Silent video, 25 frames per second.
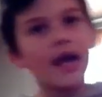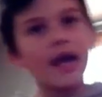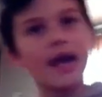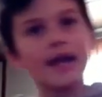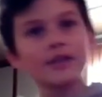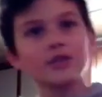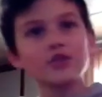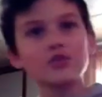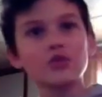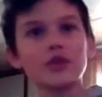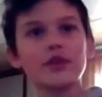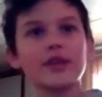
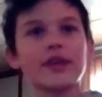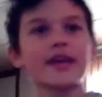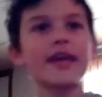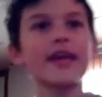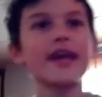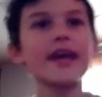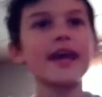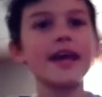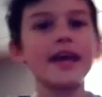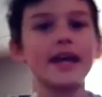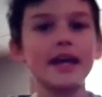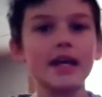And you are the
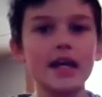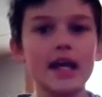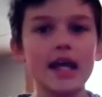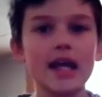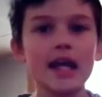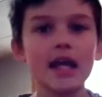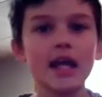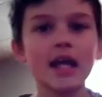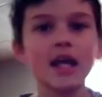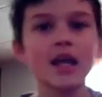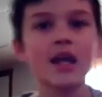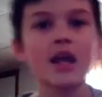king
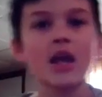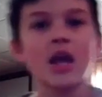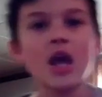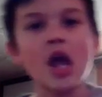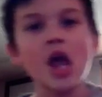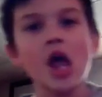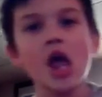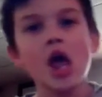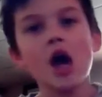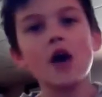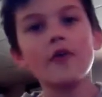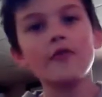
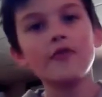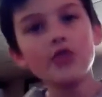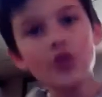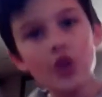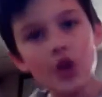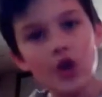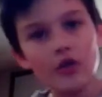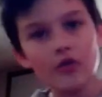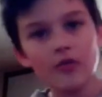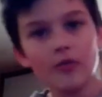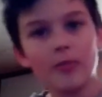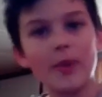of
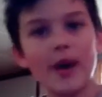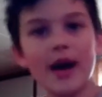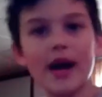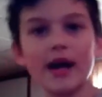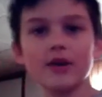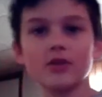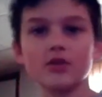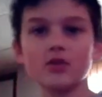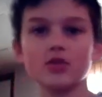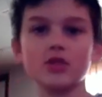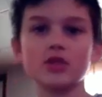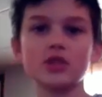Nerf
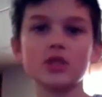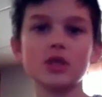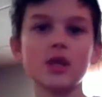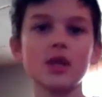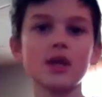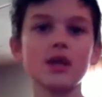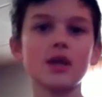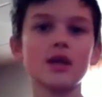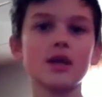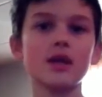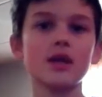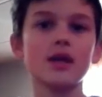battles
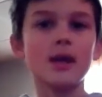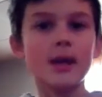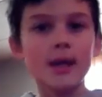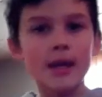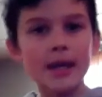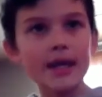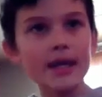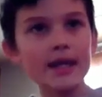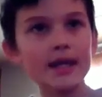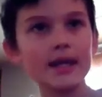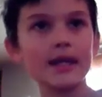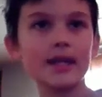
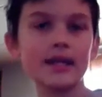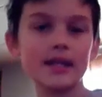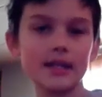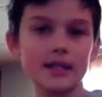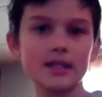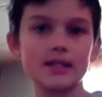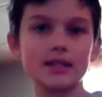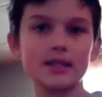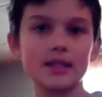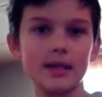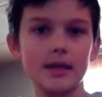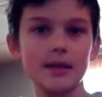in an
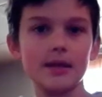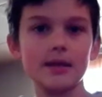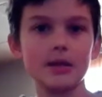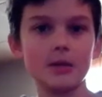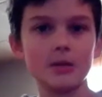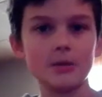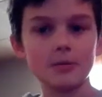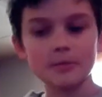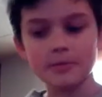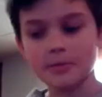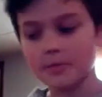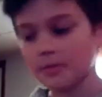instant.
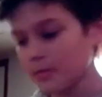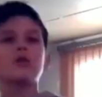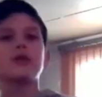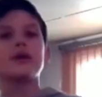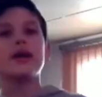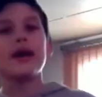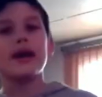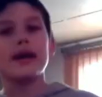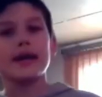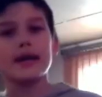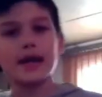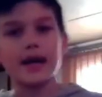
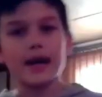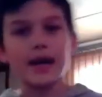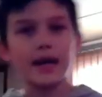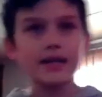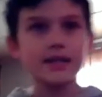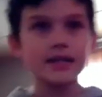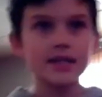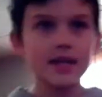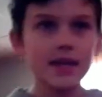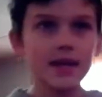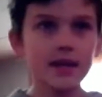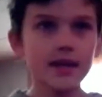Okay,
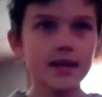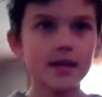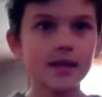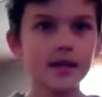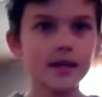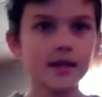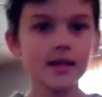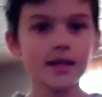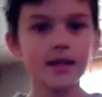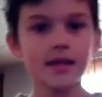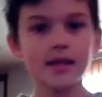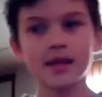guys.
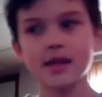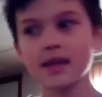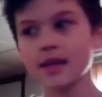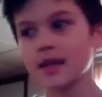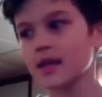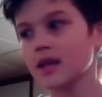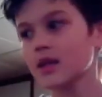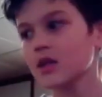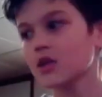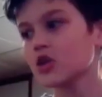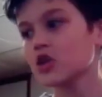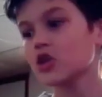
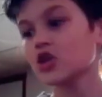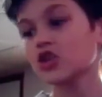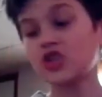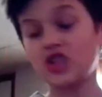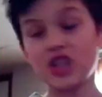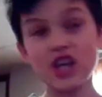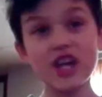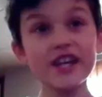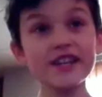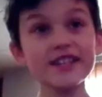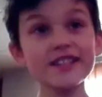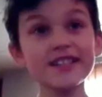
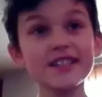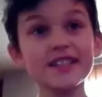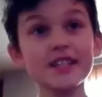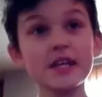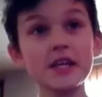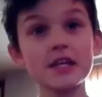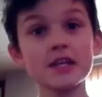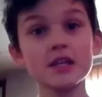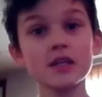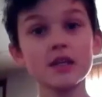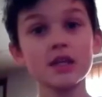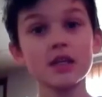
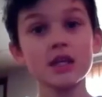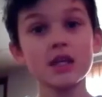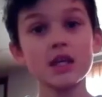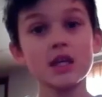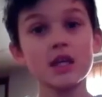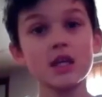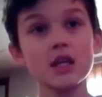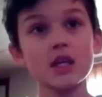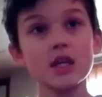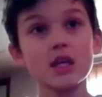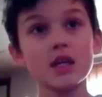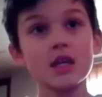This
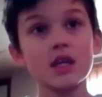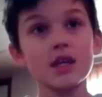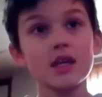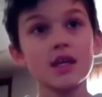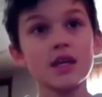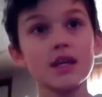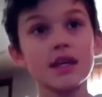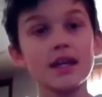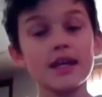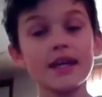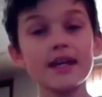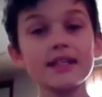
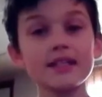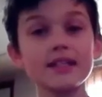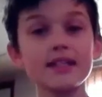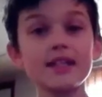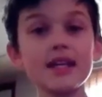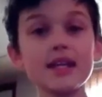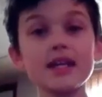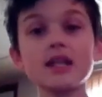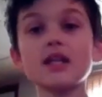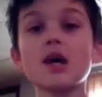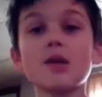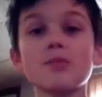is
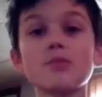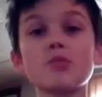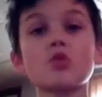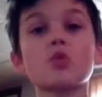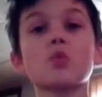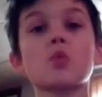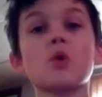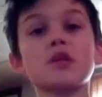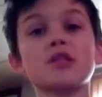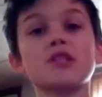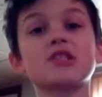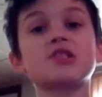the number
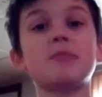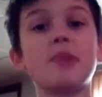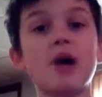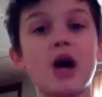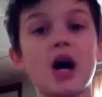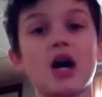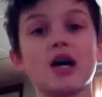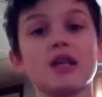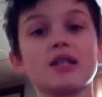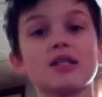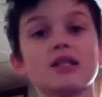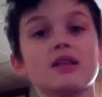one
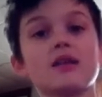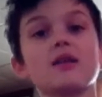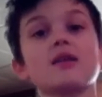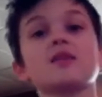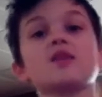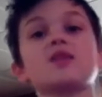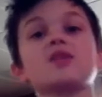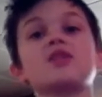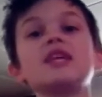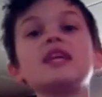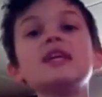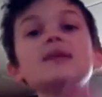spot.
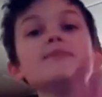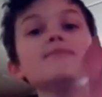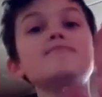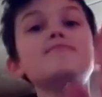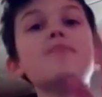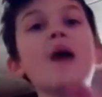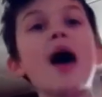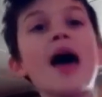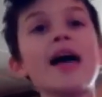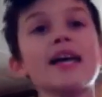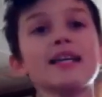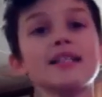The
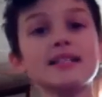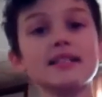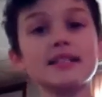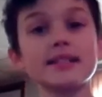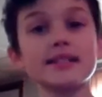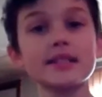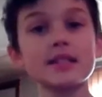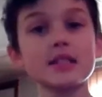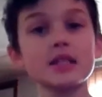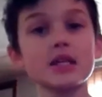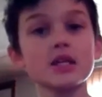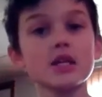
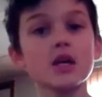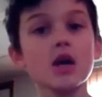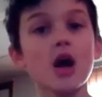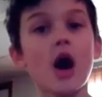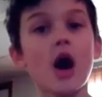best